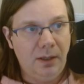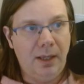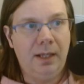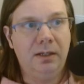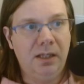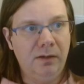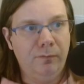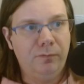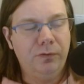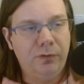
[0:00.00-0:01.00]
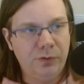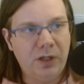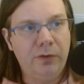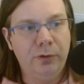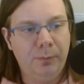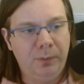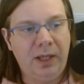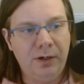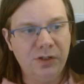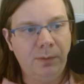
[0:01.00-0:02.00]
and give those other
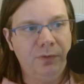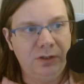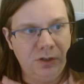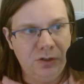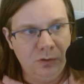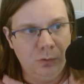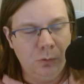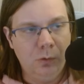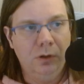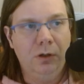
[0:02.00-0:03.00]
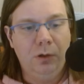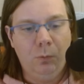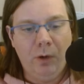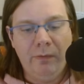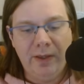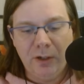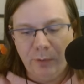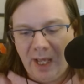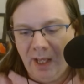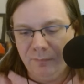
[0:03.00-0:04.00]
players something to do when they don't
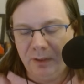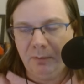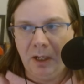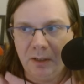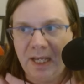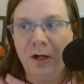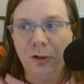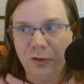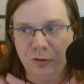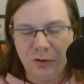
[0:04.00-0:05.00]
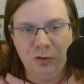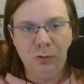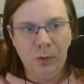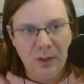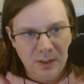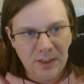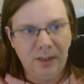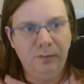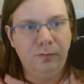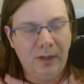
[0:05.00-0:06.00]
have a character to kind
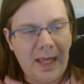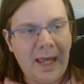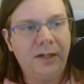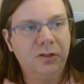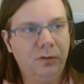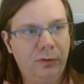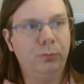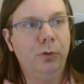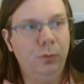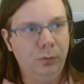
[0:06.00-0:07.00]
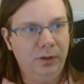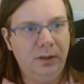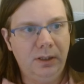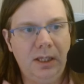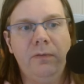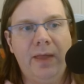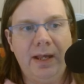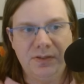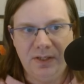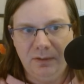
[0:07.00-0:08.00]
of act through in that
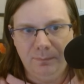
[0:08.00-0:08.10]
scene.